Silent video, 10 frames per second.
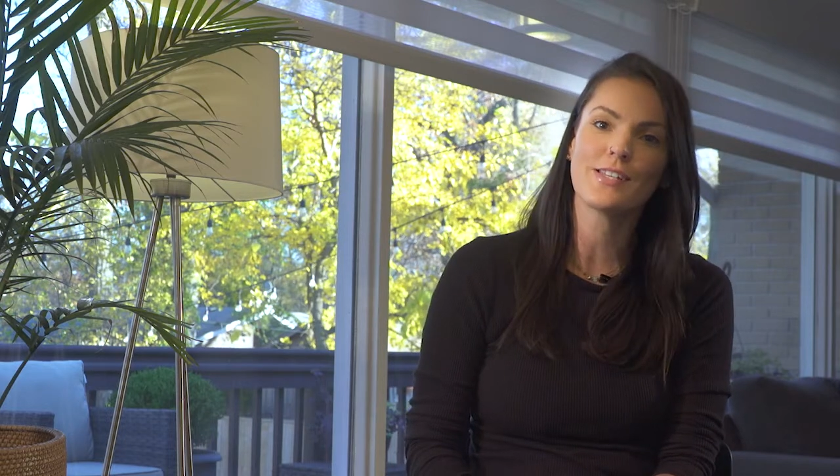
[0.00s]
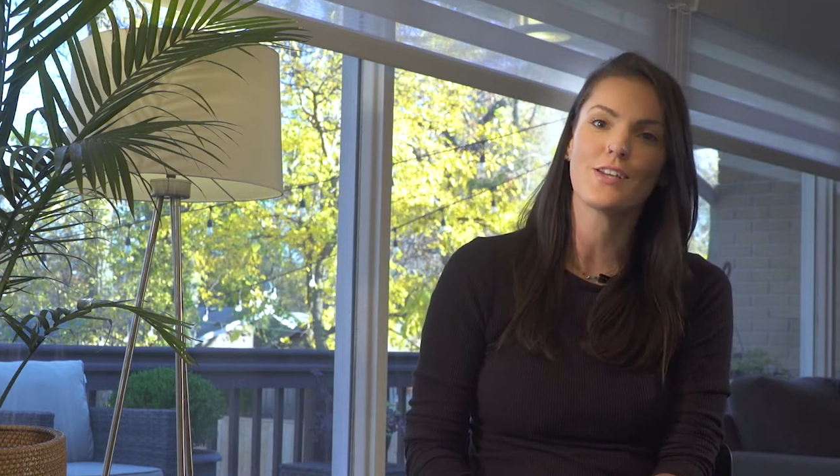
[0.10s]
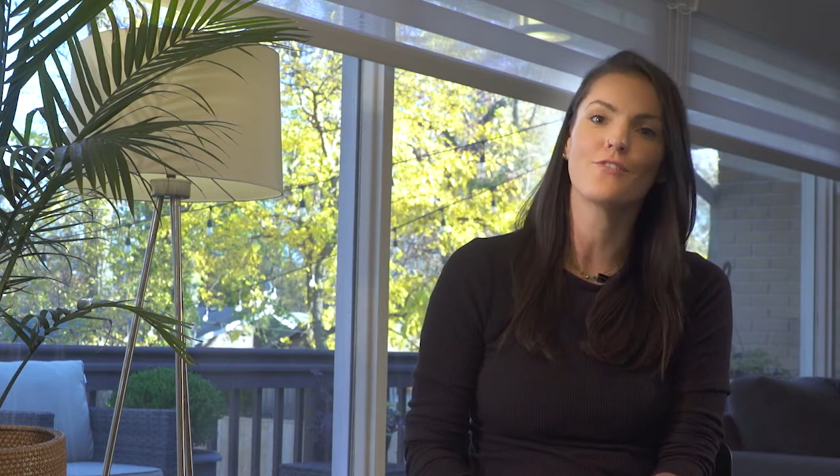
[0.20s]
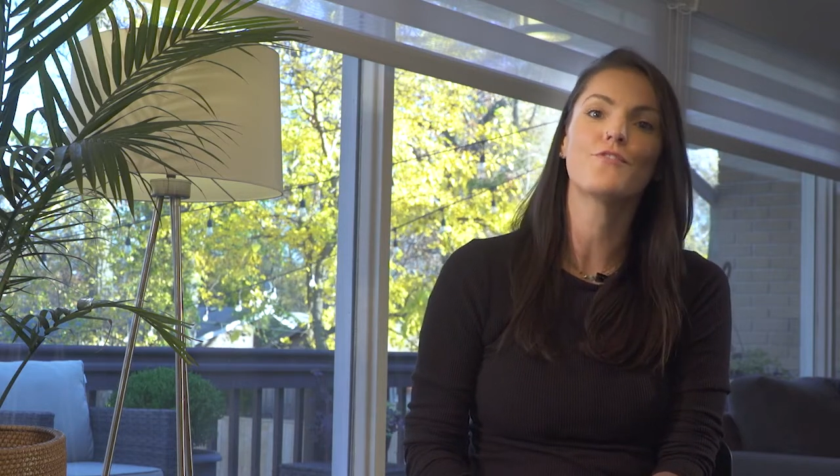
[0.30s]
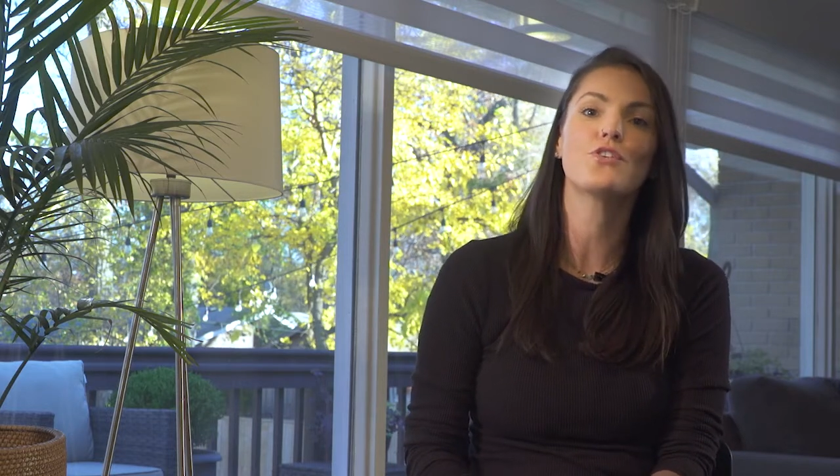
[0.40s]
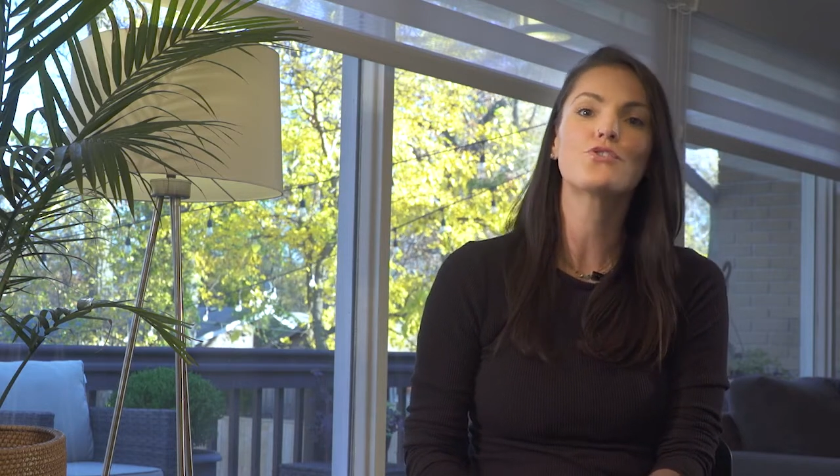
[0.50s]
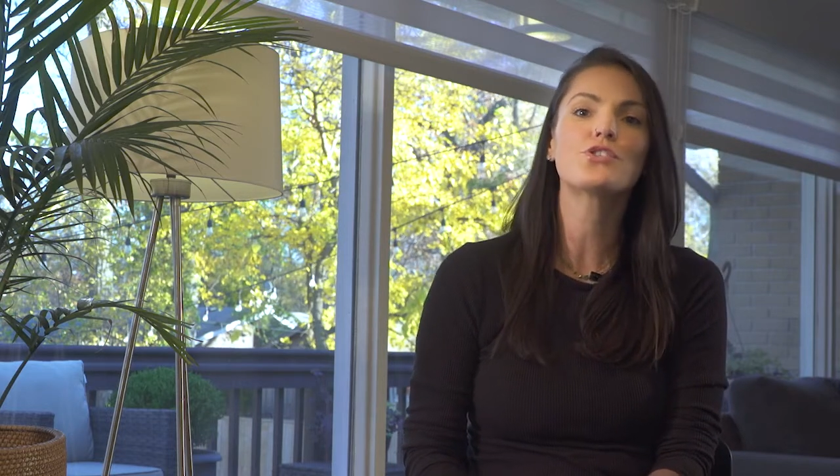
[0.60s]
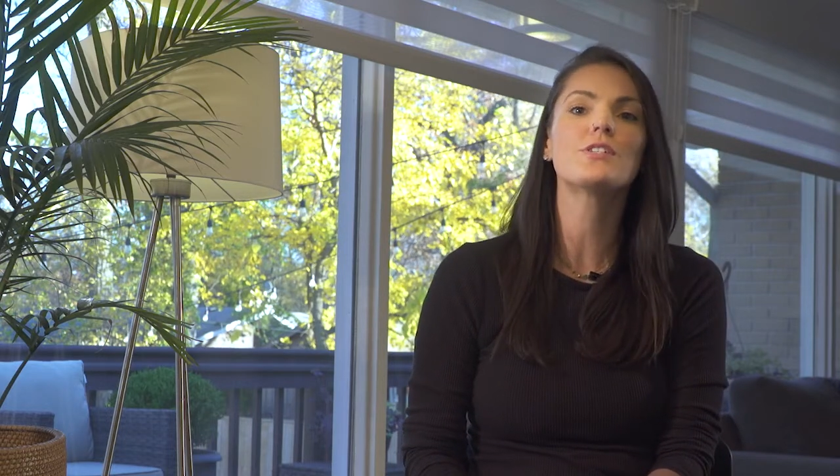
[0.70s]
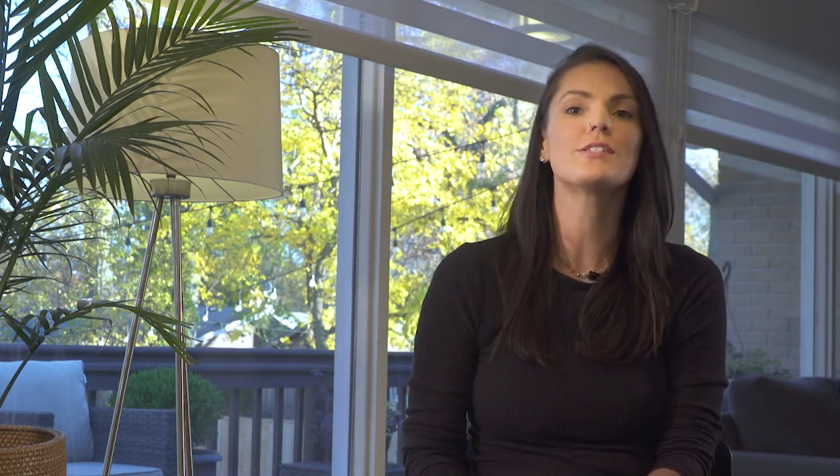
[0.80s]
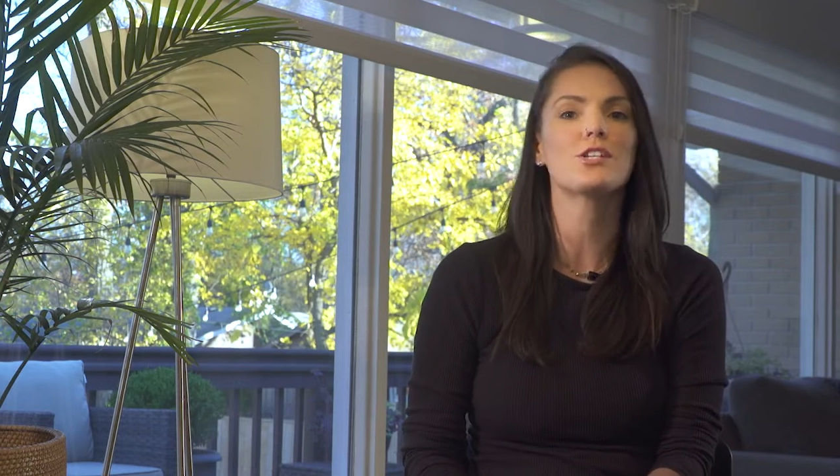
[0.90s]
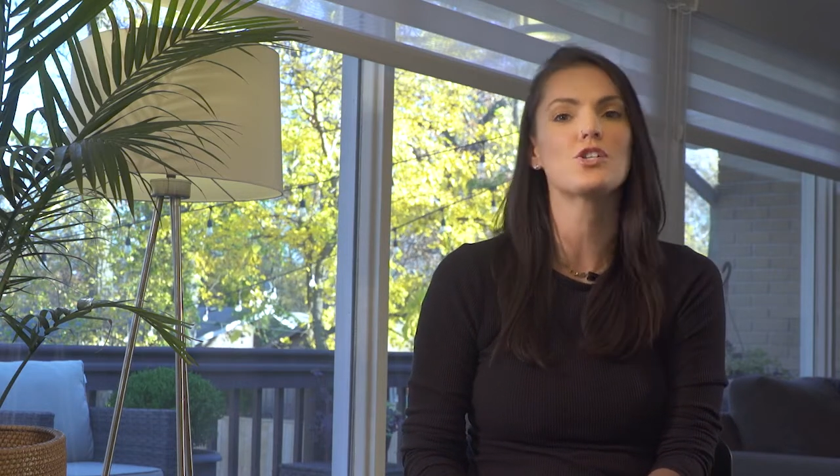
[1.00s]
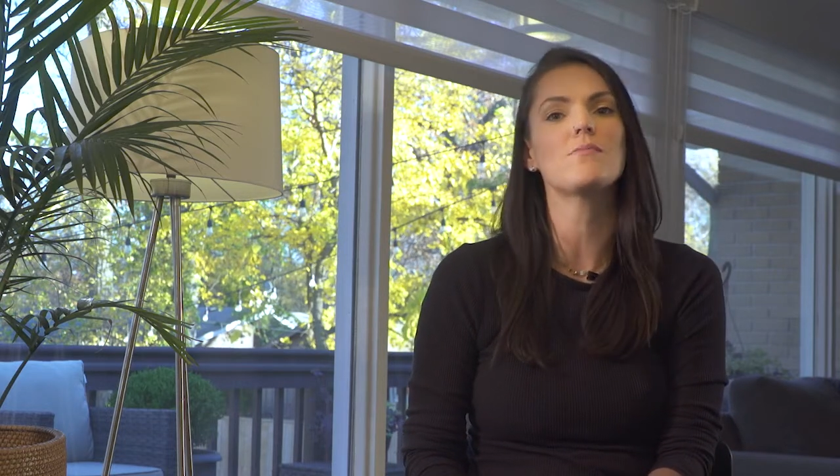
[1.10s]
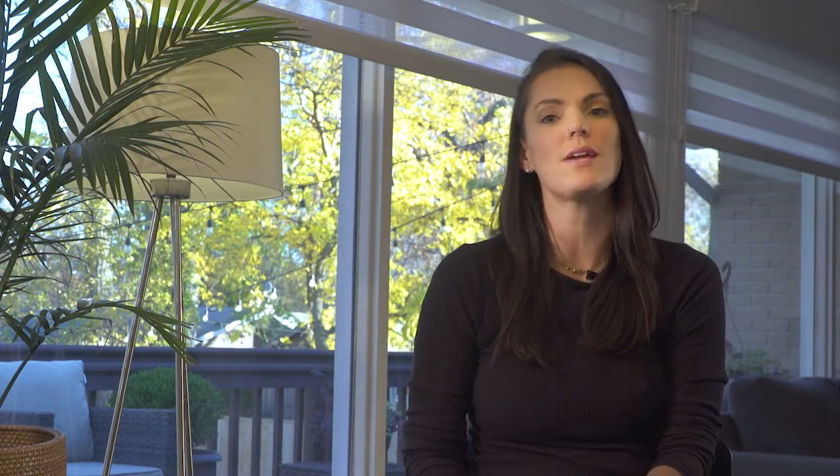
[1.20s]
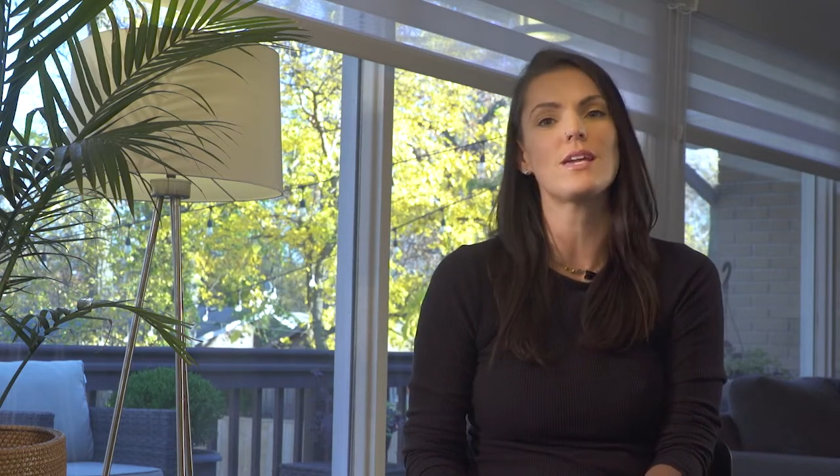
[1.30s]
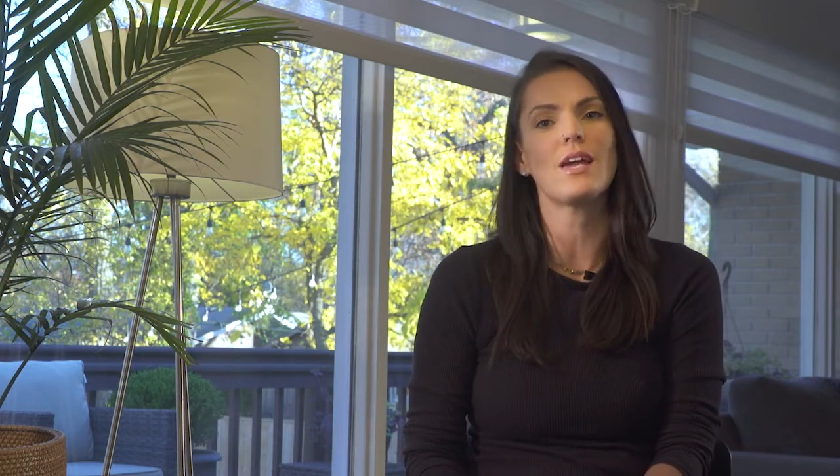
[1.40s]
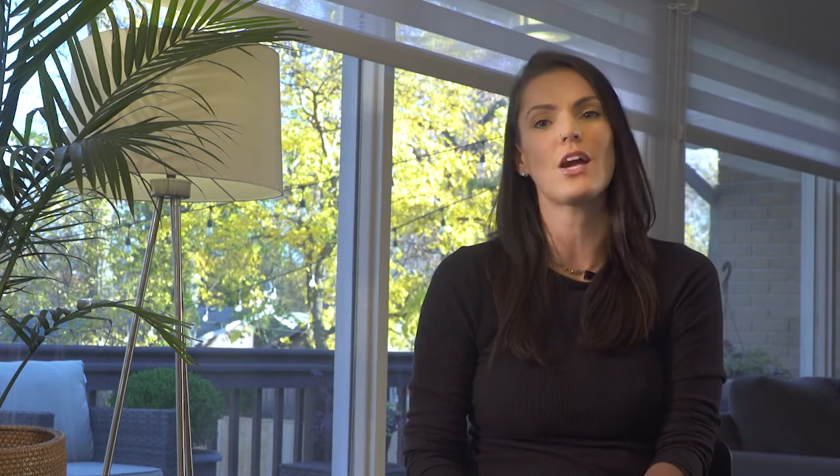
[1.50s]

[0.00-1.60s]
in future decision-making